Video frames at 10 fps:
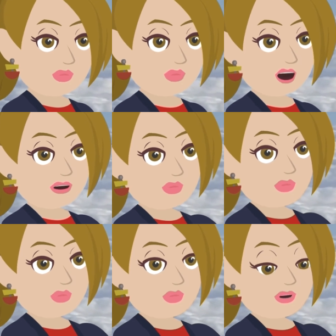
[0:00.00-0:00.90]
most
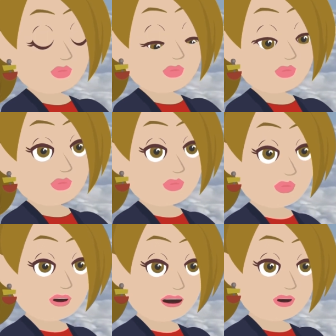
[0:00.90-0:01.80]
people
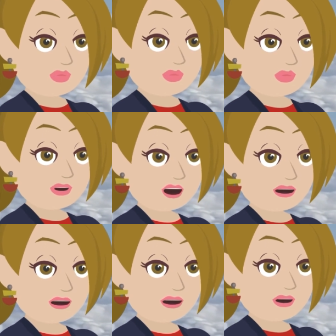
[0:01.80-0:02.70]
from
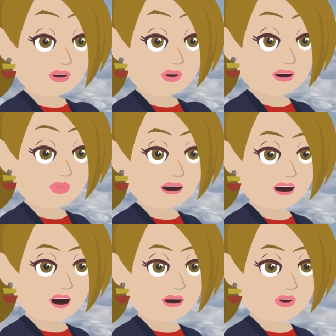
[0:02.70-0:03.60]
getting more of what they
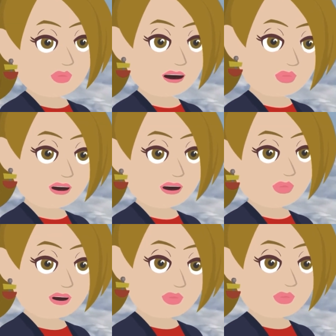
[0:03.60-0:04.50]
want is their
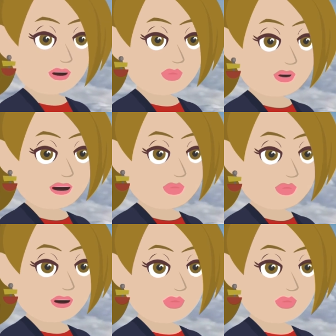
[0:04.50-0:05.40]
attention to what
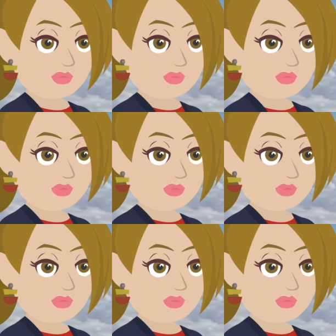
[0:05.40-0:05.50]
is